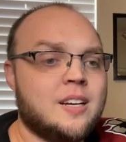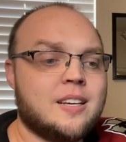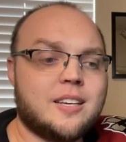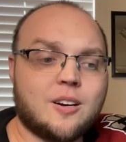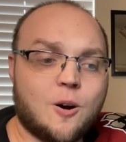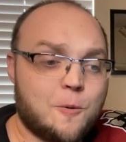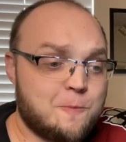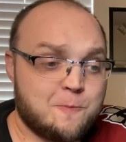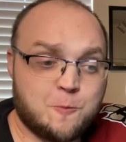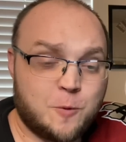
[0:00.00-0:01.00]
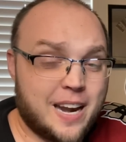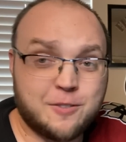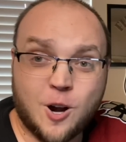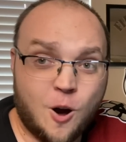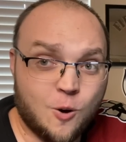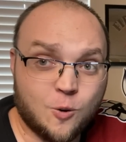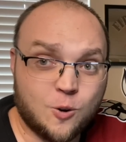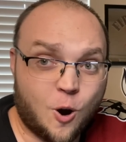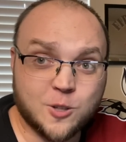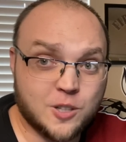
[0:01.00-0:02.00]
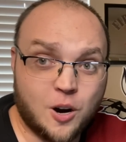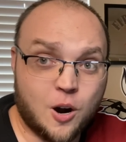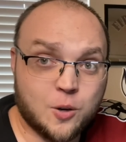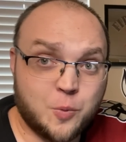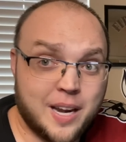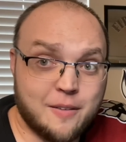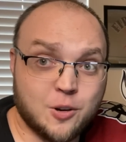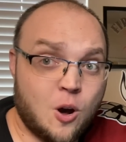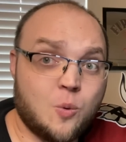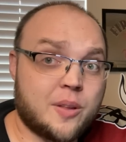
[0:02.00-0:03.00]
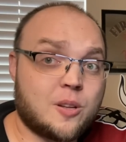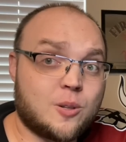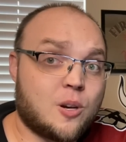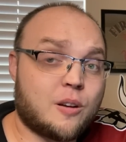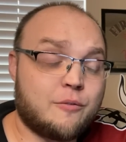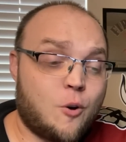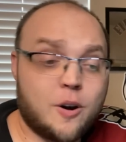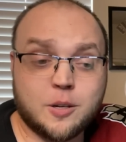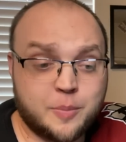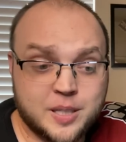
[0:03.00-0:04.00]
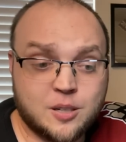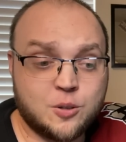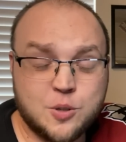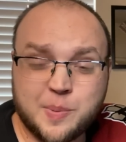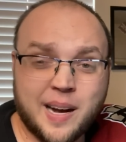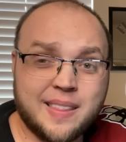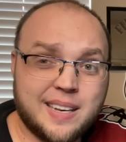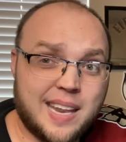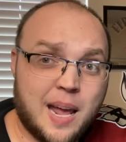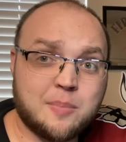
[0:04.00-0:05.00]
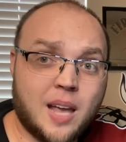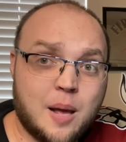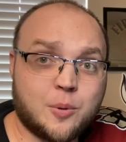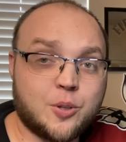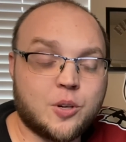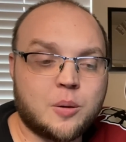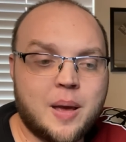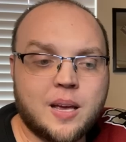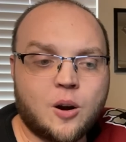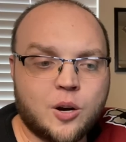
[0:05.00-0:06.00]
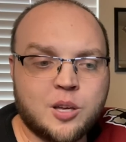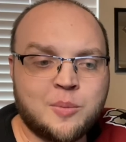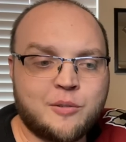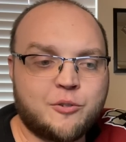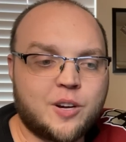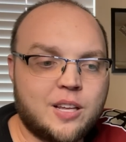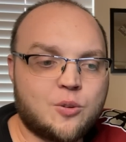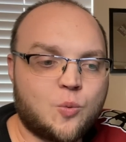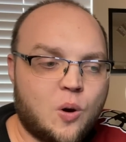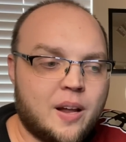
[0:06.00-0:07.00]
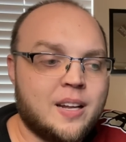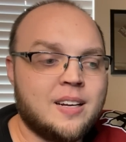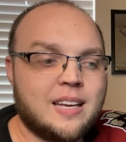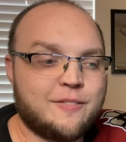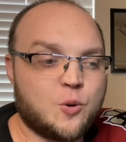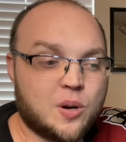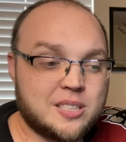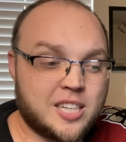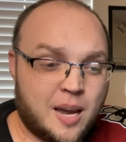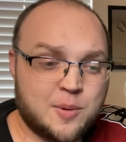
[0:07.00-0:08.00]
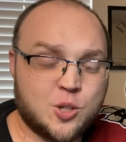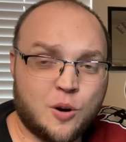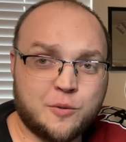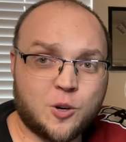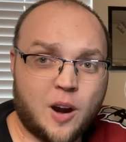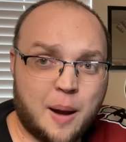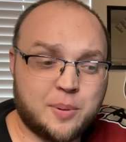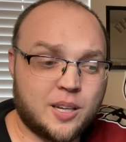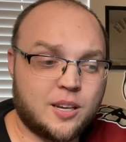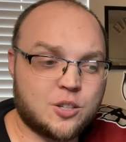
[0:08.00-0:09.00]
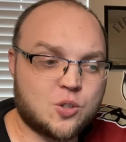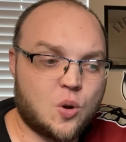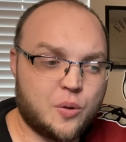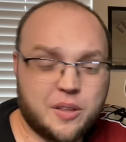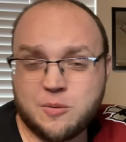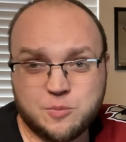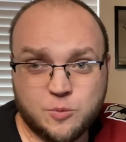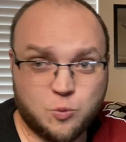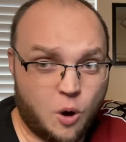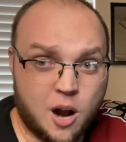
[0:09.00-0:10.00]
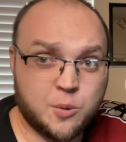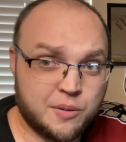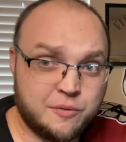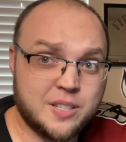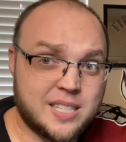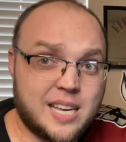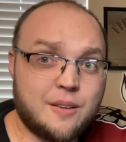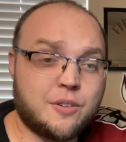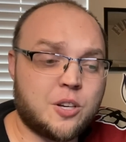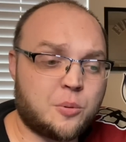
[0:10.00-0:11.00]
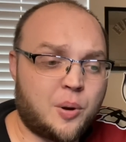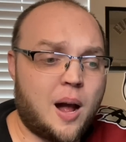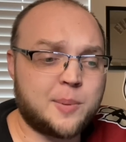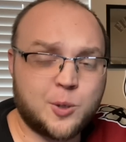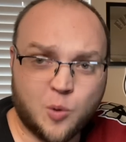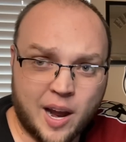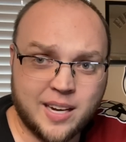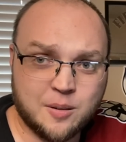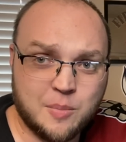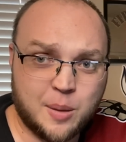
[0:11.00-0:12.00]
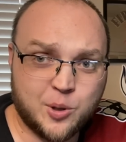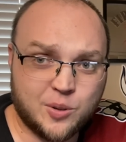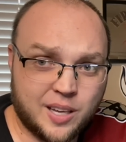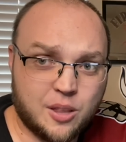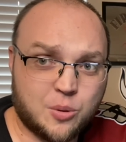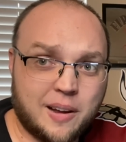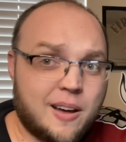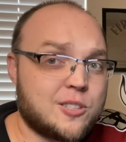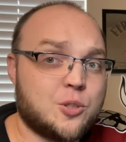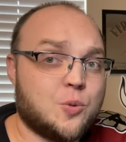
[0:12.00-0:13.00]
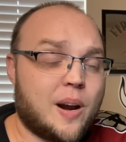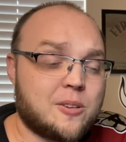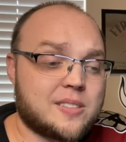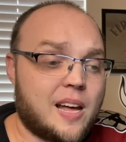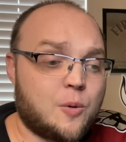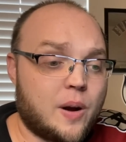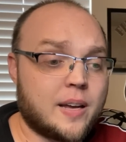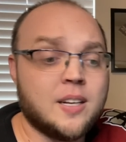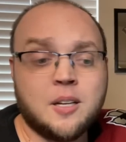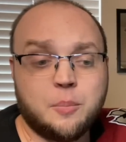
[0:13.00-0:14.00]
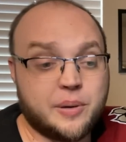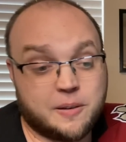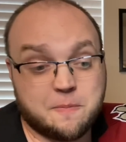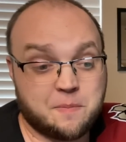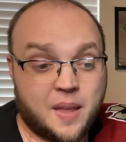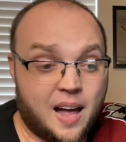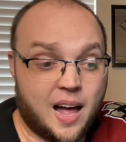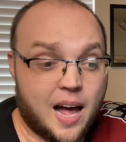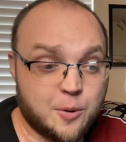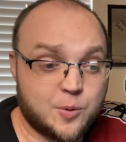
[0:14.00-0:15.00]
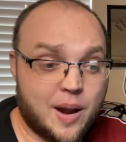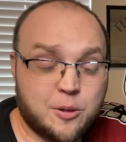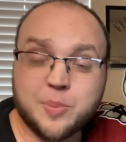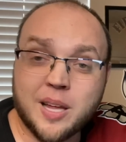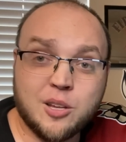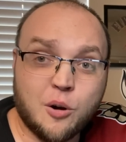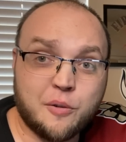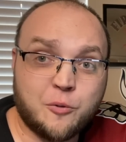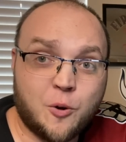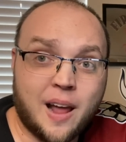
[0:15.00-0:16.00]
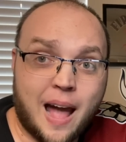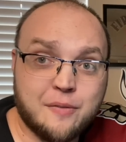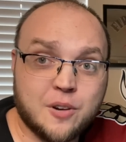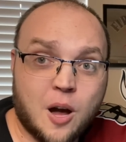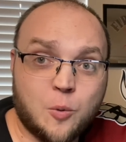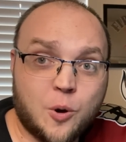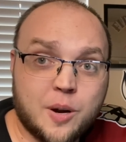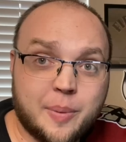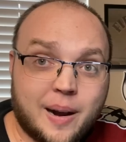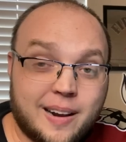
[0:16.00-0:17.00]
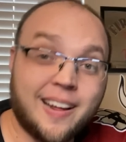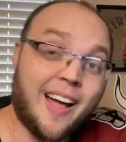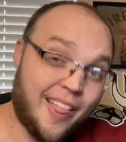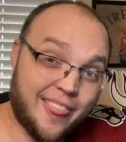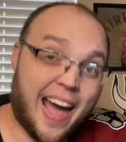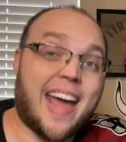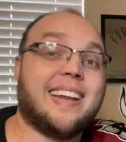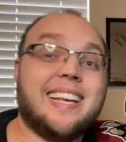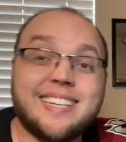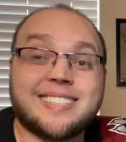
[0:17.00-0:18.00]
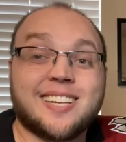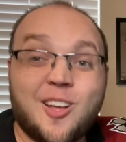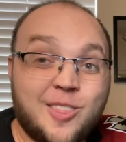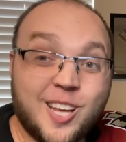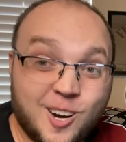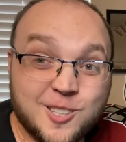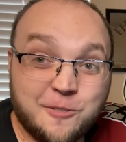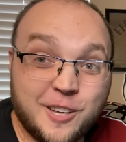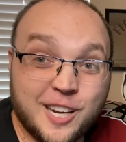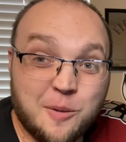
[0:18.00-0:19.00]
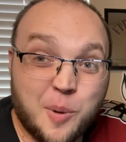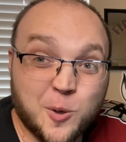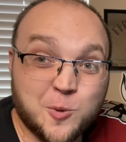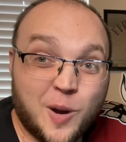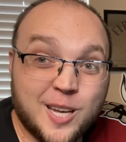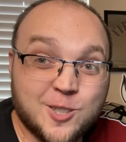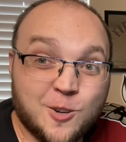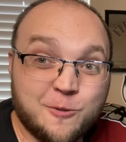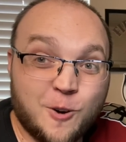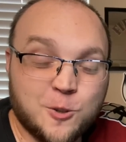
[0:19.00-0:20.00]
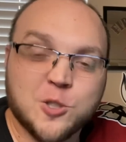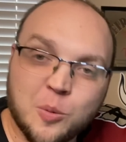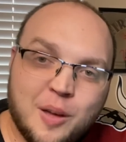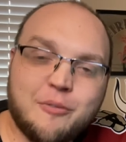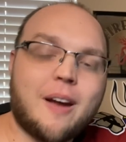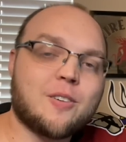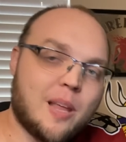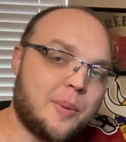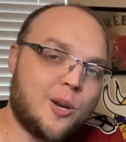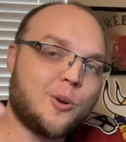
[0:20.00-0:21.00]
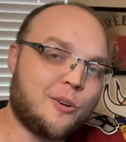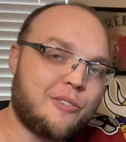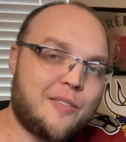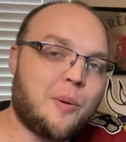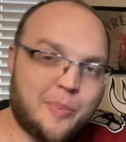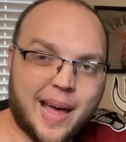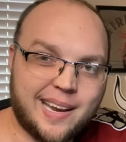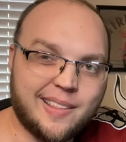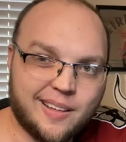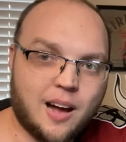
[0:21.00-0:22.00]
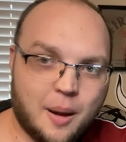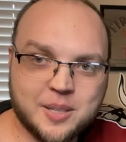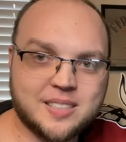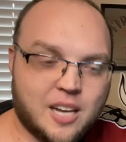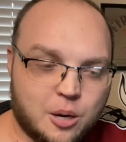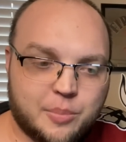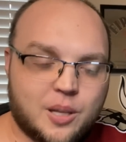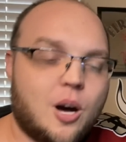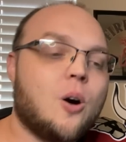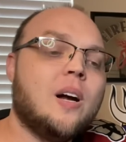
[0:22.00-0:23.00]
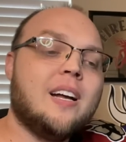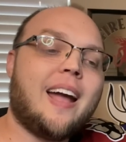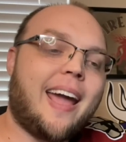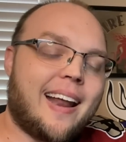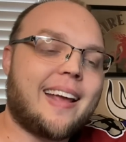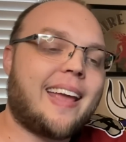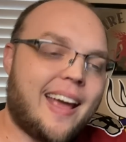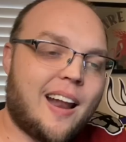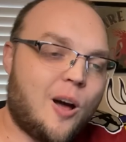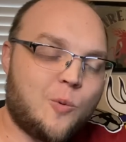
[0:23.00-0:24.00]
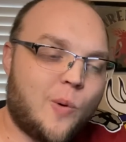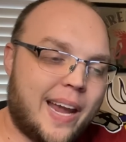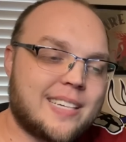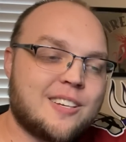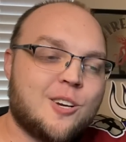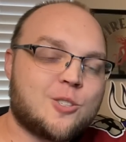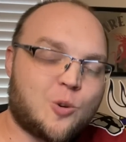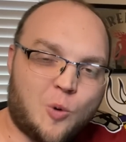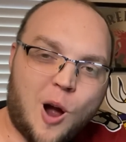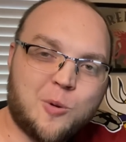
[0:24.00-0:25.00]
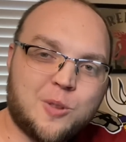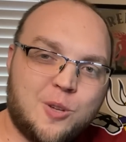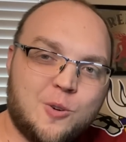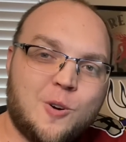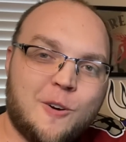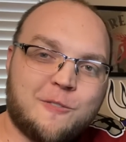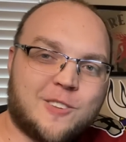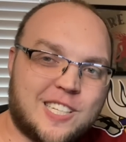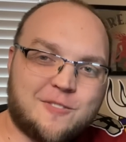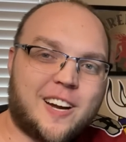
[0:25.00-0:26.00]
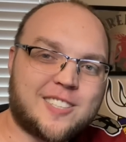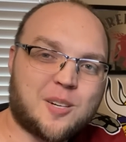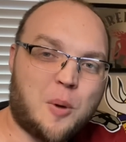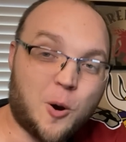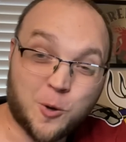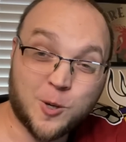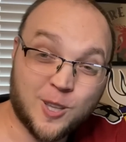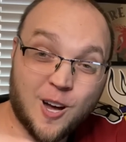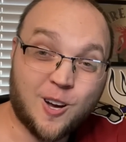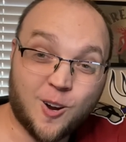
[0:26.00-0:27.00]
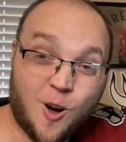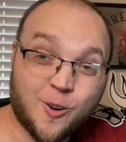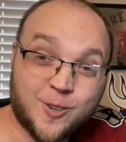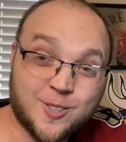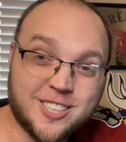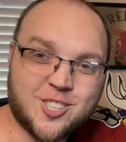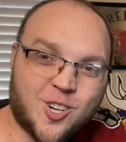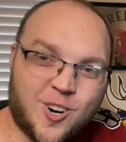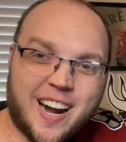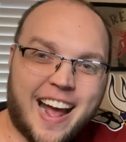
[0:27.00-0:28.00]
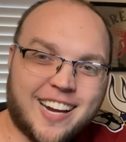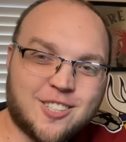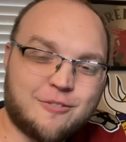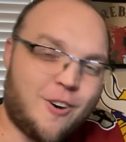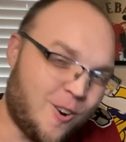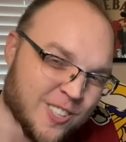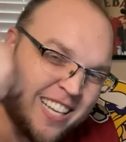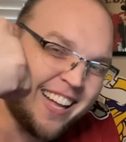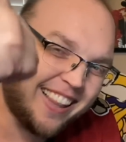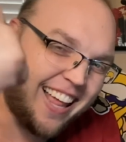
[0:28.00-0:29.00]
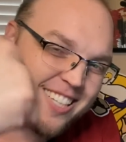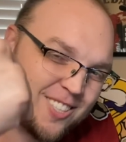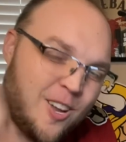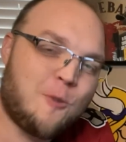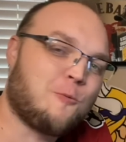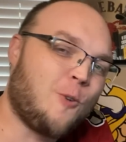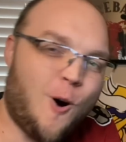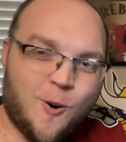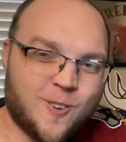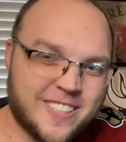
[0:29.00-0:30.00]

You know, we never know. Card to card, we never know what they're looking for, and it depends on who's behind the damn table. You can make an argument for either one. If you want damage over grappling control, then rock with Fiziev, and you're probably right, and maybe you'll get 3 out of 2 rounds that way. But I would rather play the over 4.5 and not worry about it. That is the Undefeated post-weigh-in show, folks. Do me a favor, let me know your favorite bet in the comments down below, and I cannot wait to rock with you for these fights tomorrow. Good luck on all your degenerate action, folks. Let's roll.